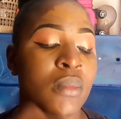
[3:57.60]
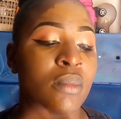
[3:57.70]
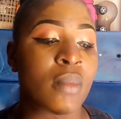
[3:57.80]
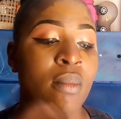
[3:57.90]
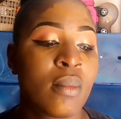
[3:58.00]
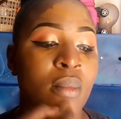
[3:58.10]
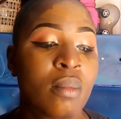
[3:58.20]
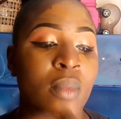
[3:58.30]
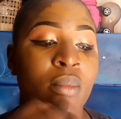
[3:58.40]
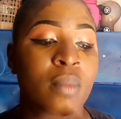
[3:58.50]
or
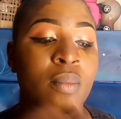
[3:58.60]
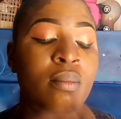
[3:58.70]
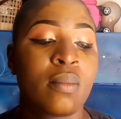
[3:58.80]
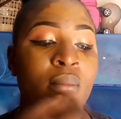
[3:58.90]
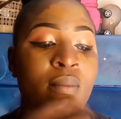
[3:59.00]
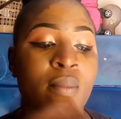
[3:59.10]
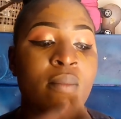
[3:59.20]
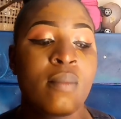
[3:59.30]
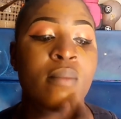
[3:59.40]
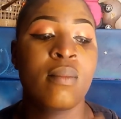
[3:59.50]

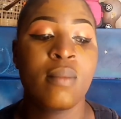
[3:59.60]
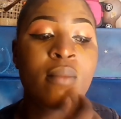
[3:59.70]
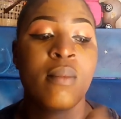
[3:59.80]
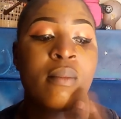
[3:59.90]
darker shade of